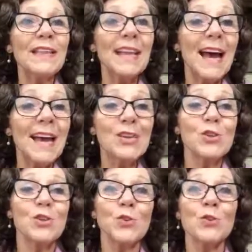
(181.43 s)

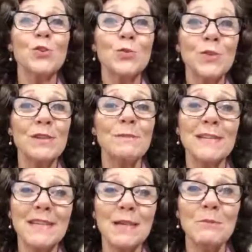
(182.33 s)
last your dreams
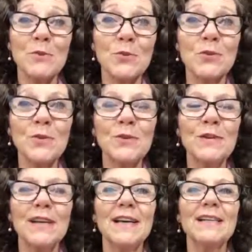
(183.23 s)
come true,
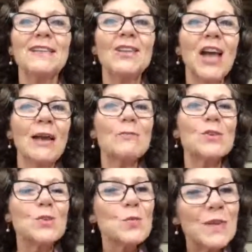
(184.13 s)
life's
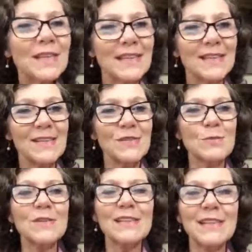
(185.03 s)
sweetness
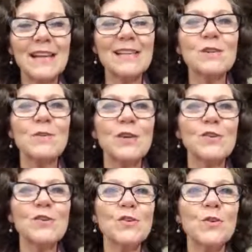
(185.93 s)
will satisfy your
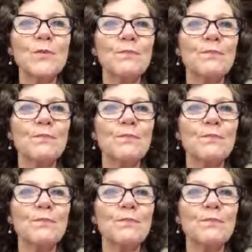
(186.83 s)
soul.